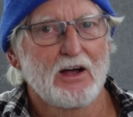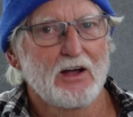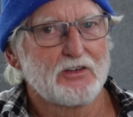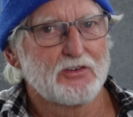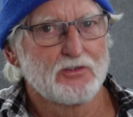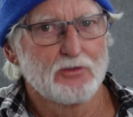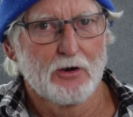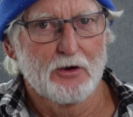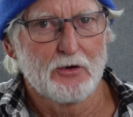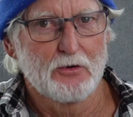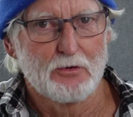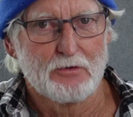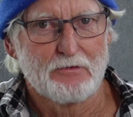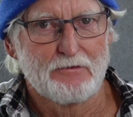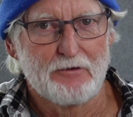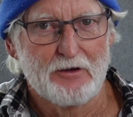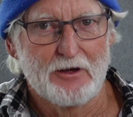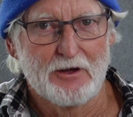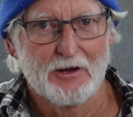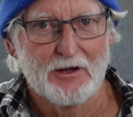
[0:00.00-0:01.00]
It's not a good
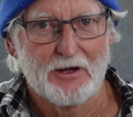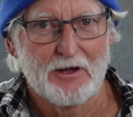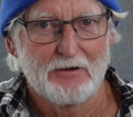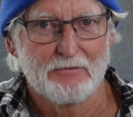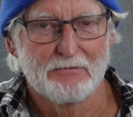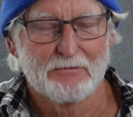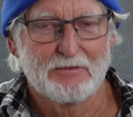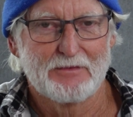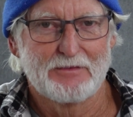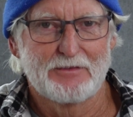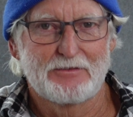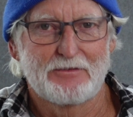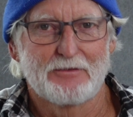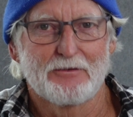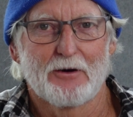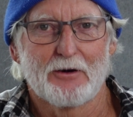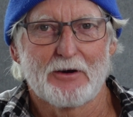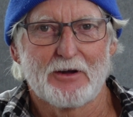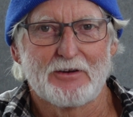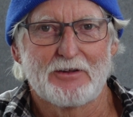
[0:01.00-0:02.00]
feeling,
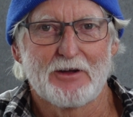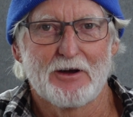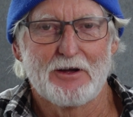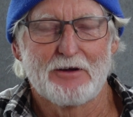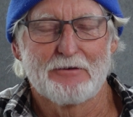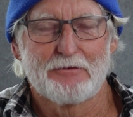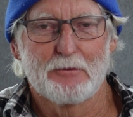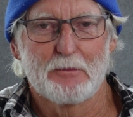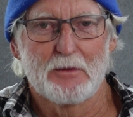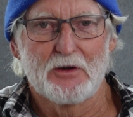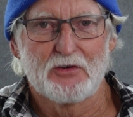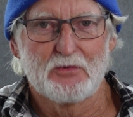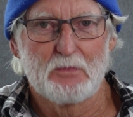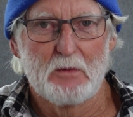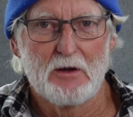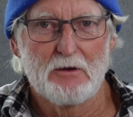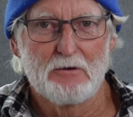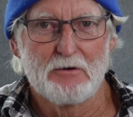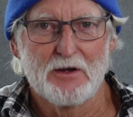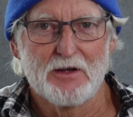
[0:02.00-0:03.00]
I can tell you from
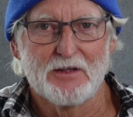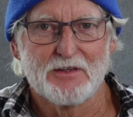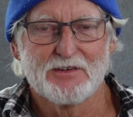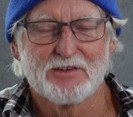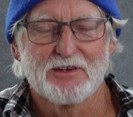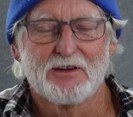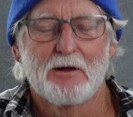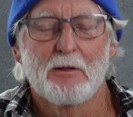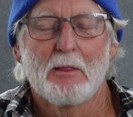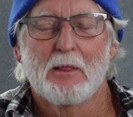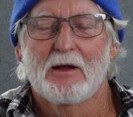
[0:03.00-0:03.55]
experience.